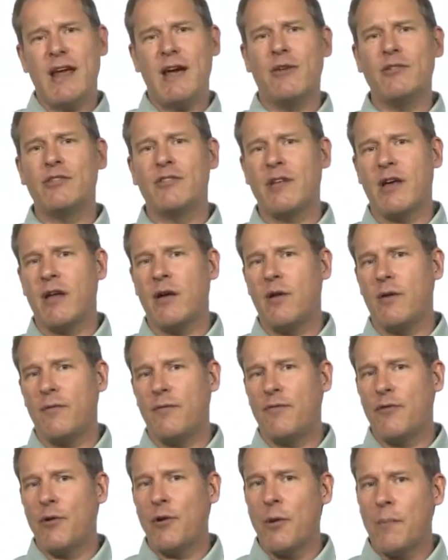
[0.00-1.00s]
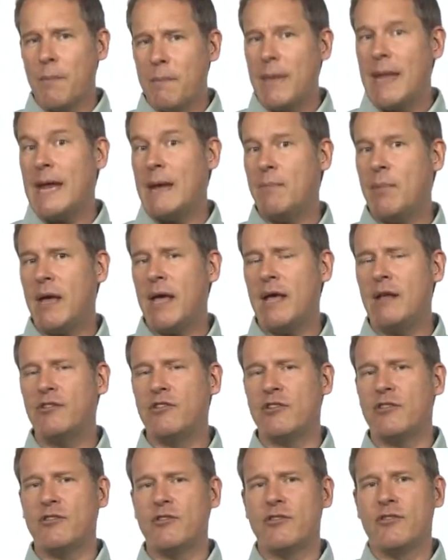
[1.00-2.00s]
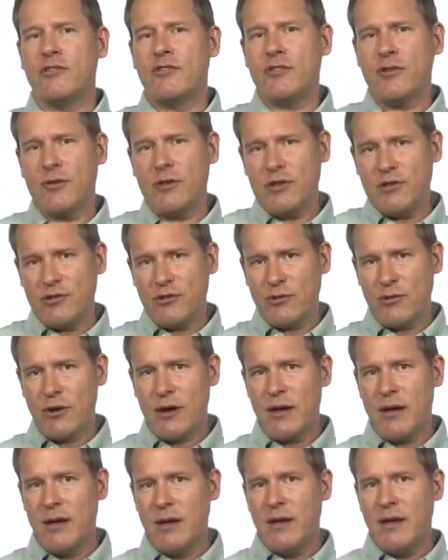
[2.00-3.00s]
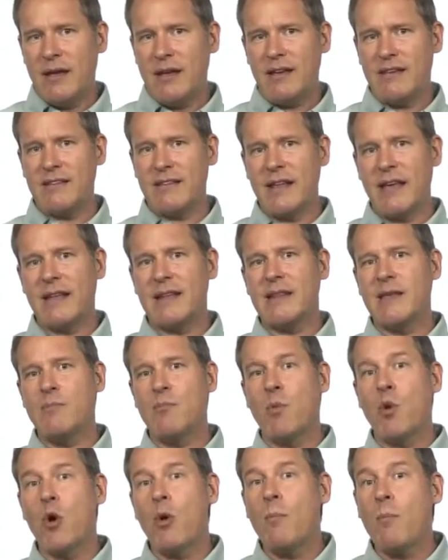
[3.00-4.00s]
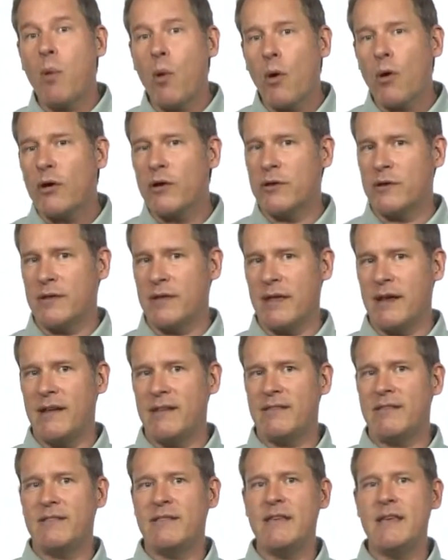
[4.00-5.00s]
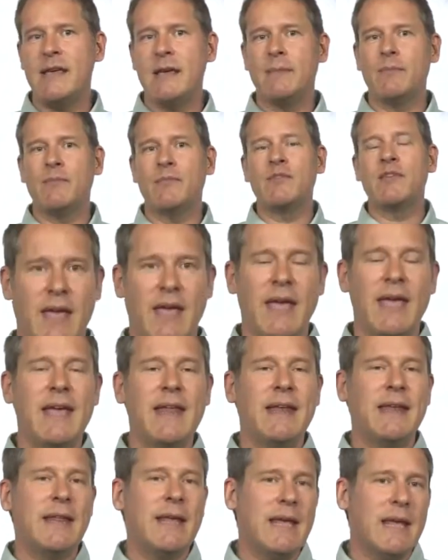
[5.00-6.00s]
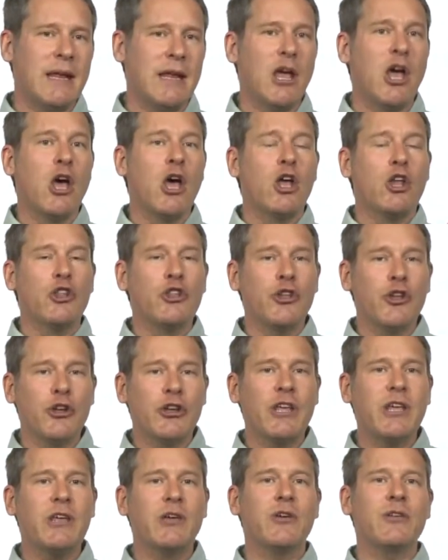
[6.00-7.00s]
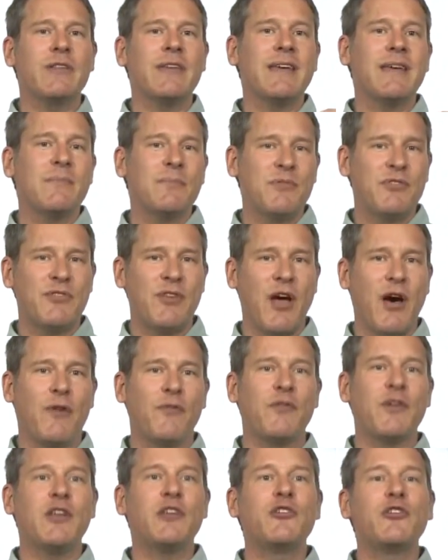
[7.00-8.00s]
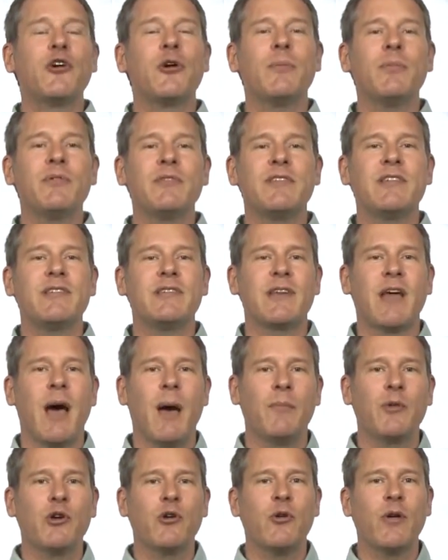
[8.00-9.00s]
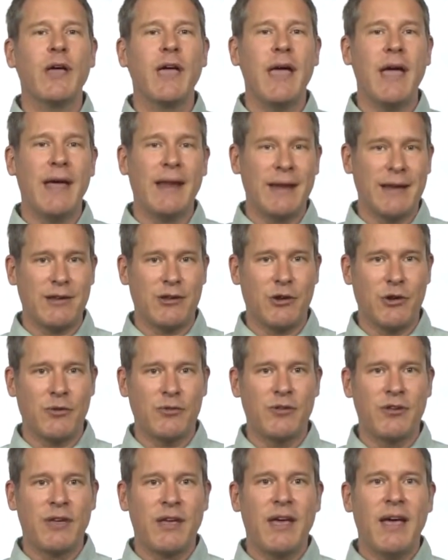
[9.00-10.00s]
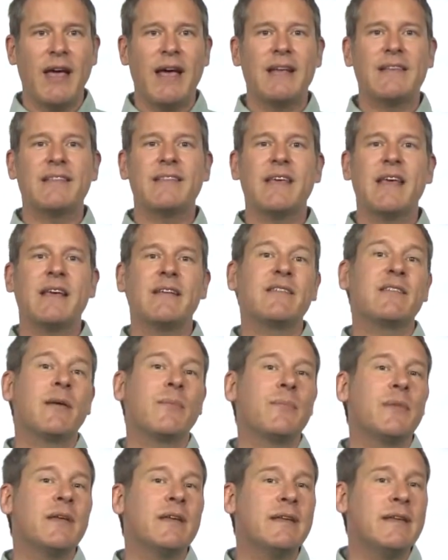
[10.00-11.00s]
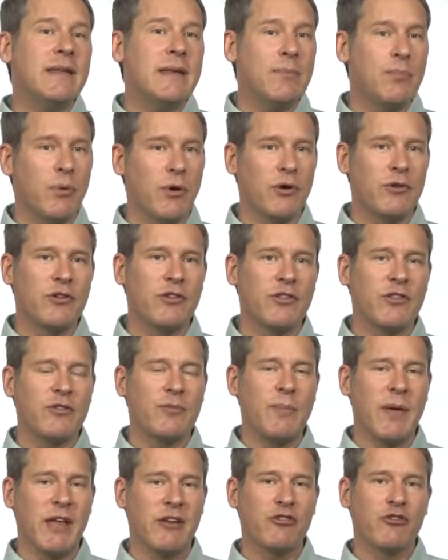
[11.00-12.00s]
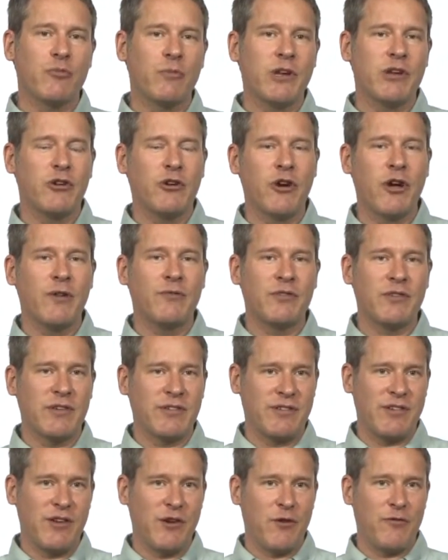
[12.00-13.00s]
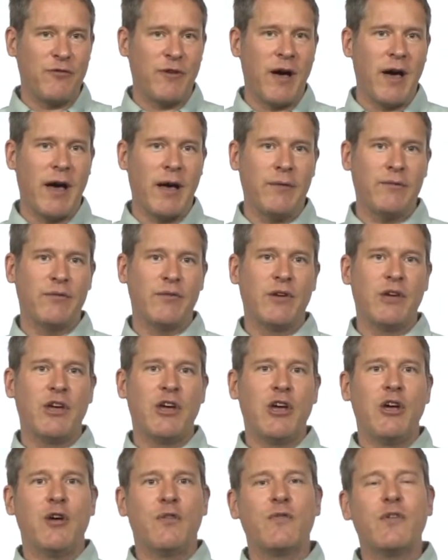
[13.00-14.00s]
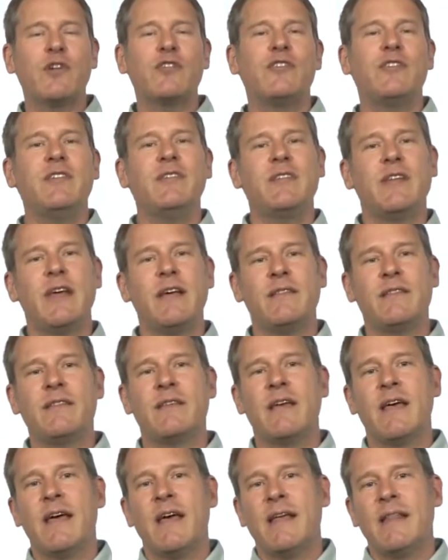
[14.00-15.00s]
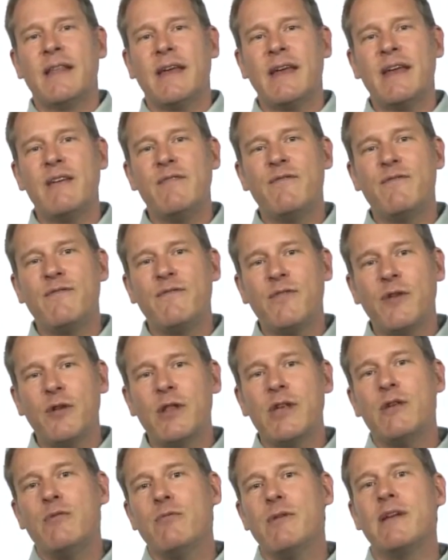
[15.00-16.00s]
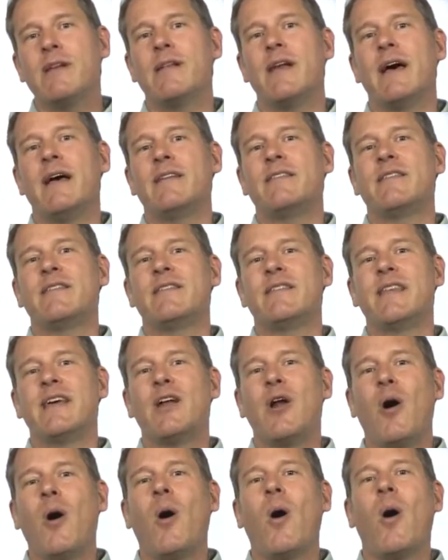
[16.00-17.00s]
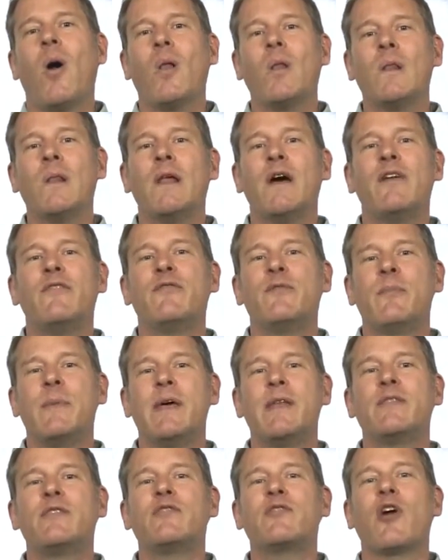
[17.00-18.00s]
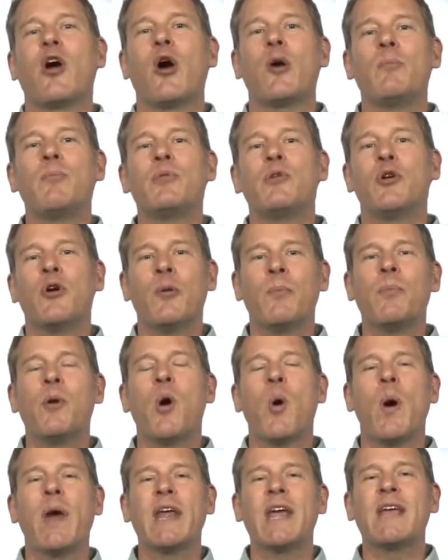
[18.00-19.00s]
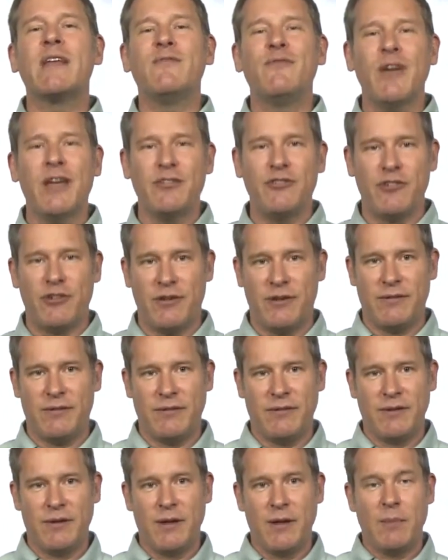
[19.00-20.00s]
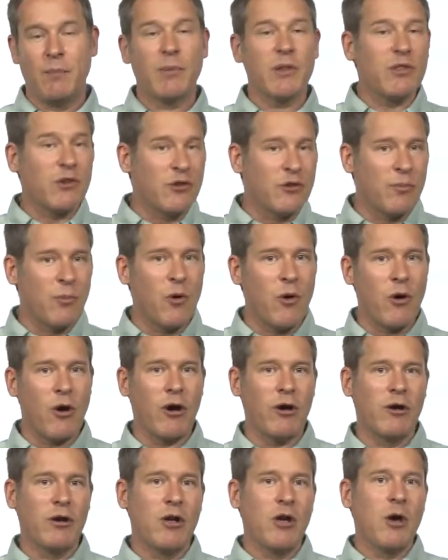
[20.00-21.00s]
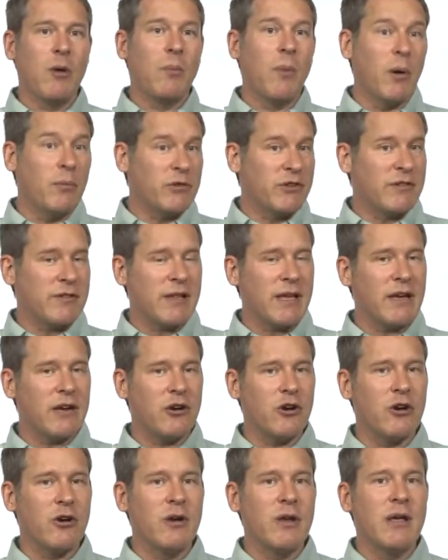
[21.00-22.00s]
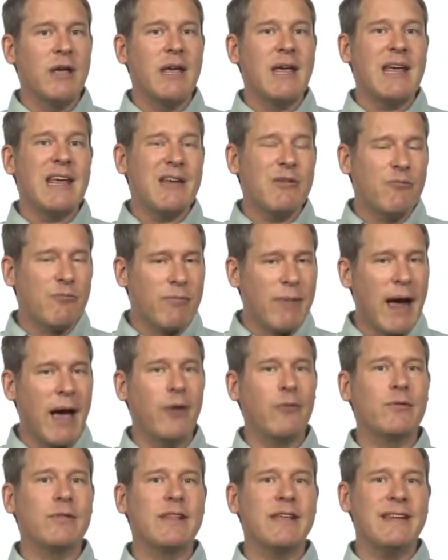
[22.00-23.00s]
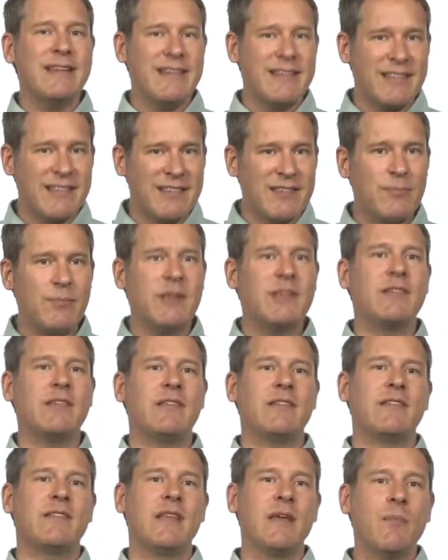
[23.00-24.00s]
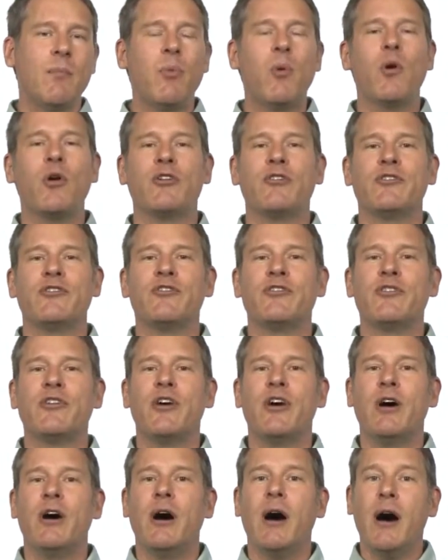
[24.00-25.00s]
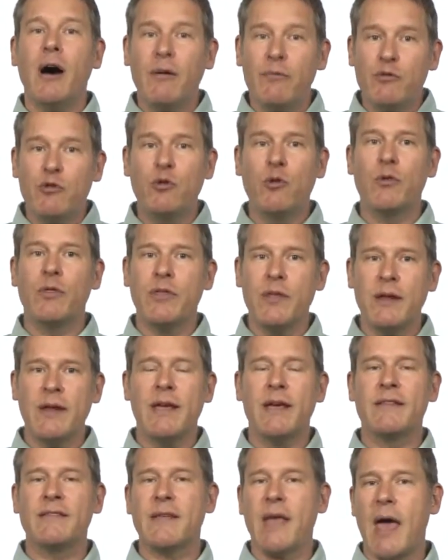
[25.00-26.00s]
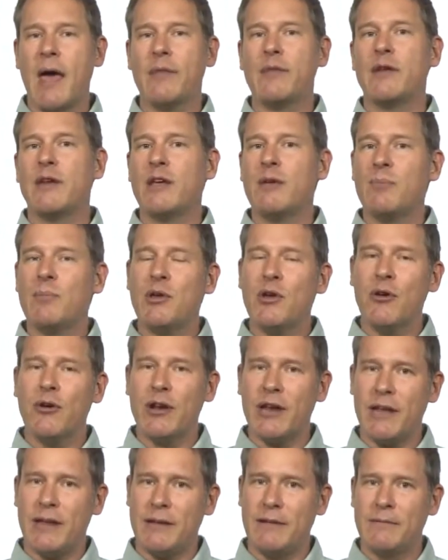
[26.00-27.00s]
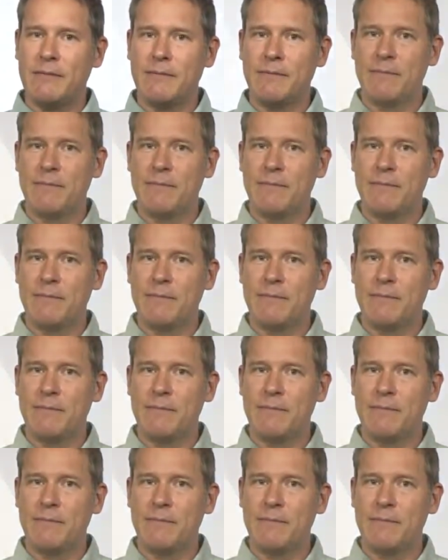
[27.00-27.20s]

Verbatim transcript: Aristotle for many pages, so this story is likely more important than it seems. Indeed, Don Quixote himself interprets his comical anecdote as saying something deeper to the Spanish reader of 1605. First, he states that he fully realizes that all love myths are pure poetic invention. But there's more. Moments later, he roundly dismisses the importance of Dulcinea's ethnic purity.